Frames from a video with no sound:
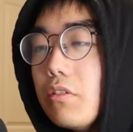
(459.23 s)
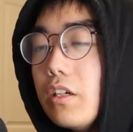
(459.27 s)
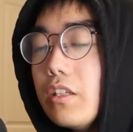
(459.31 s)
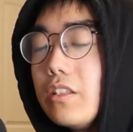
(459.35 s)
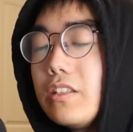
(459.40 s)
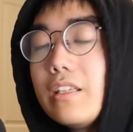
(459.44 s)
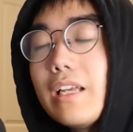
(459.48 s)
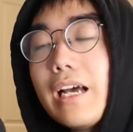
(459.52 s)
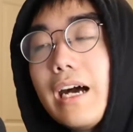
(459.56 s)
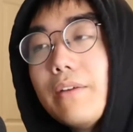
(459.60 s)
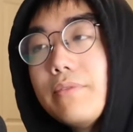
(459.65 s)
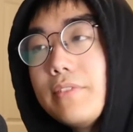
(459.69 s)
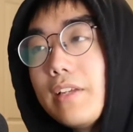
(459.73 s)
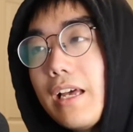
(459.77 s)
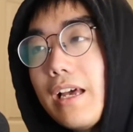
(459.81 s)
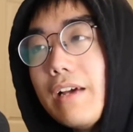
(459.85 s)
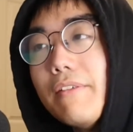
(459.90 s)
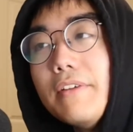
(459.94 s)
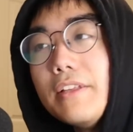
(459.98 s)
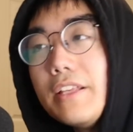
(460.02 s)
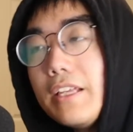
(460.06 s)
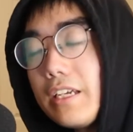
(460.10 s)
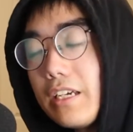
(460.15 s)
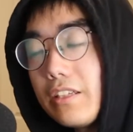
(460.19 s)
adapt
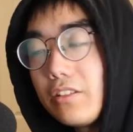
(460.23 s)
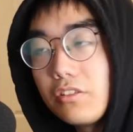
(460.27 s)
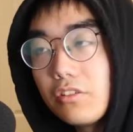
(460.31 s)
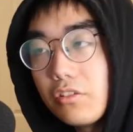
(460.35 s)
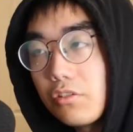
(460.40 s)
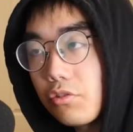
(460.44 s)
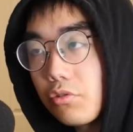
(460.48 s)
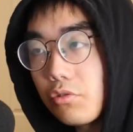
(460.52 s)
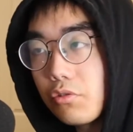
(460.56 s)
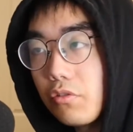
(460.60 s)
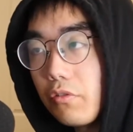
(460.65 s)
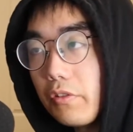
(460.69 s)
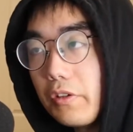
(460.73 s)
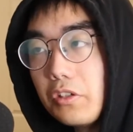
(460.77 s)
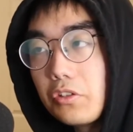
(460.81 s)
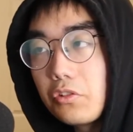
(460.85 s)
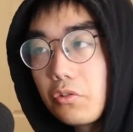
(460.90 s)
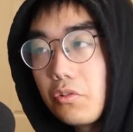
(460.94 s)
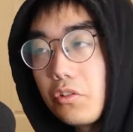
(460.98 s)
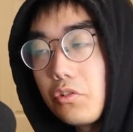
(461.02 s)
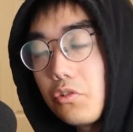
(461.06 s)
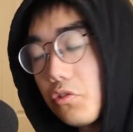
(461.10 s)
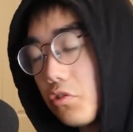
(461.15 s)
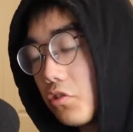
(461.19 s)
everything into the story, so
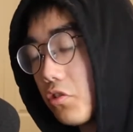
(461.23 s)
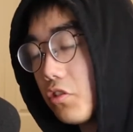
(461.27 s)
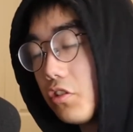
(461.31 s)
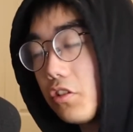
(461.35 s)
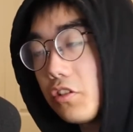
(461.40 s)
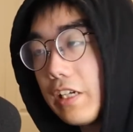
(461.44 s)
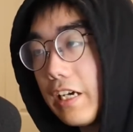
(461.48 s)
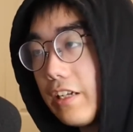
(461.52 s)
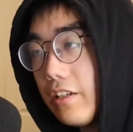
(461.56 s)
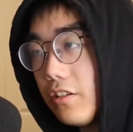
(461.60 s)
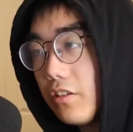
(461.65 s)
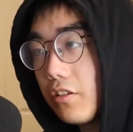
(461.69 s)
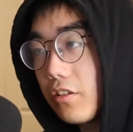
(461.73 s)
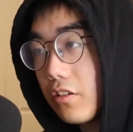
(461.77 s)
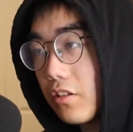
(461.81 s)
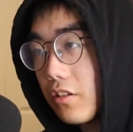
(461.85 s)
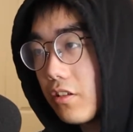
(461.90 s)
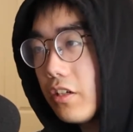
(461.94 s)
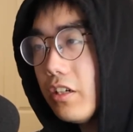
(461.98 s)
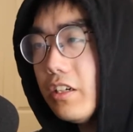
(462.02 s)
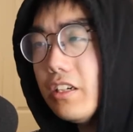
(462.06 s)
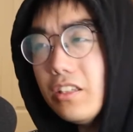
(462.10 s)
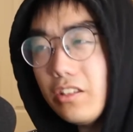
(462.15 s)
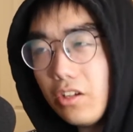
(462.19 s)
they just decided to
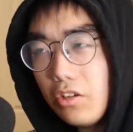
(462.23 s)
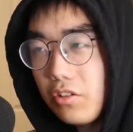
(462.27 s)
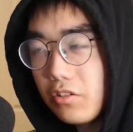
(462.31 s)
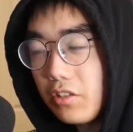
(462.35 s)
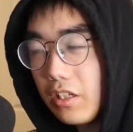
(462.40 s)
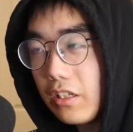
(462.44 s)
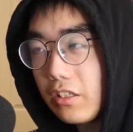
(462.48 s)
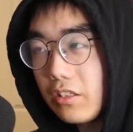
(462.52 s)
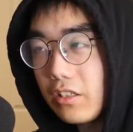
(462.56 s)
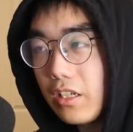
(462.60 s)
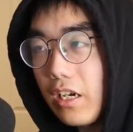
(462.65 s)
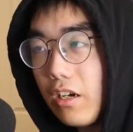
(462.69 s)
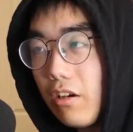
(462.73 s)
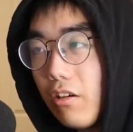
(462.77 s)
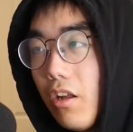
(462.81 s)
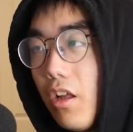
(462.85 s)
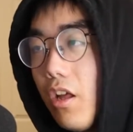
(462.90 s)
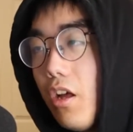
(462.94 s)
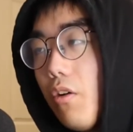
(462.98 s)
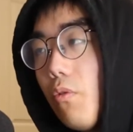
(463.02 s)
cut all the things out,